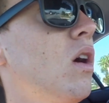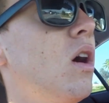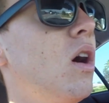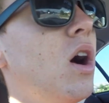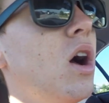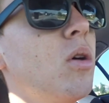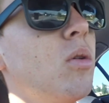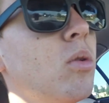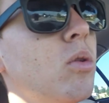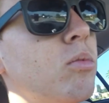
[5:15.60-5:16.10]

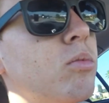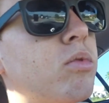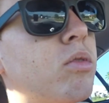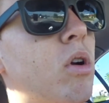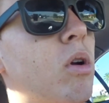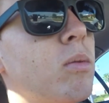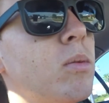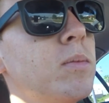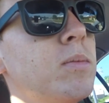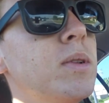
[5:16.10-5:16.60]
I would
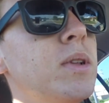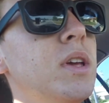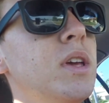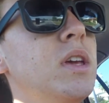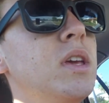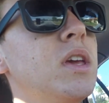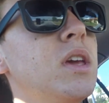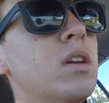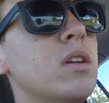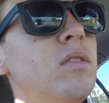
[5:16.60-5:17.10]

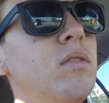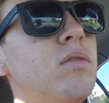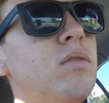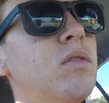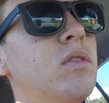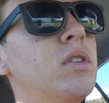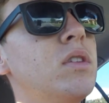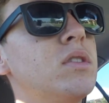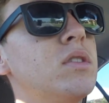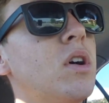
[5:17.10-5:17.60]
probably
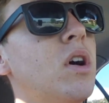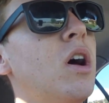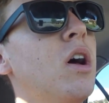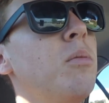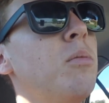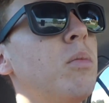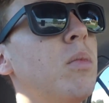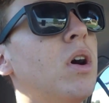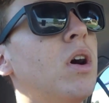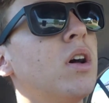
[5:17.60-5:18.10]
give the
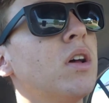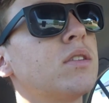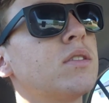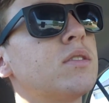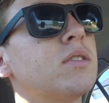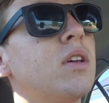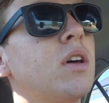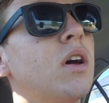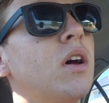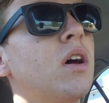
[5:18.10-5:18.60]
Time
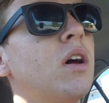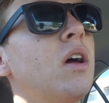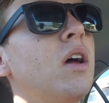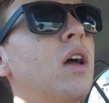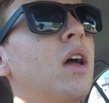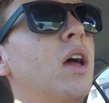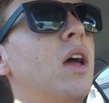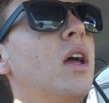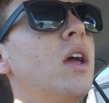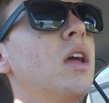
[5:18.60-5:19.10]
Master
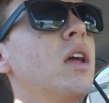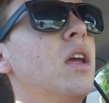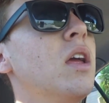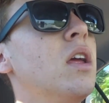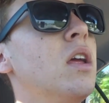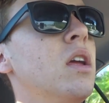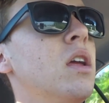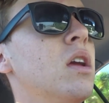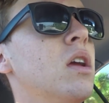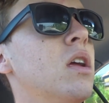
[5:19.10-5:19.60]

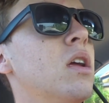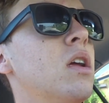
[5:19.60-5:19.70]
a